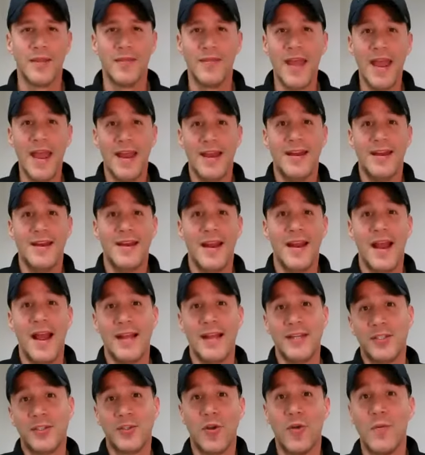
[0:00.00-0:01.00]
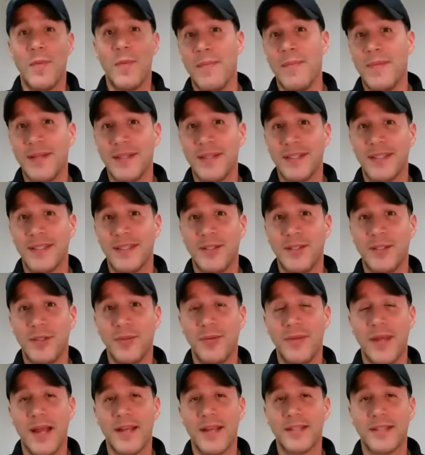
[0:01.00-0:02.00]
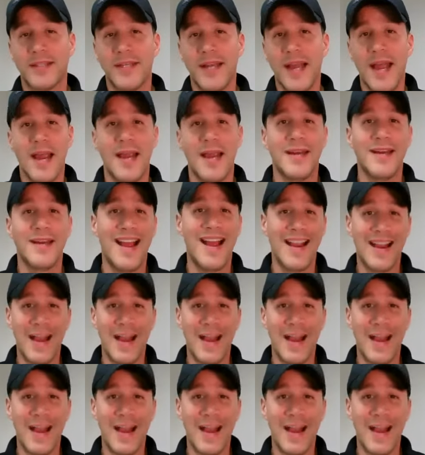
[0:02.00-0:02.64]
That I sold my business in 2009.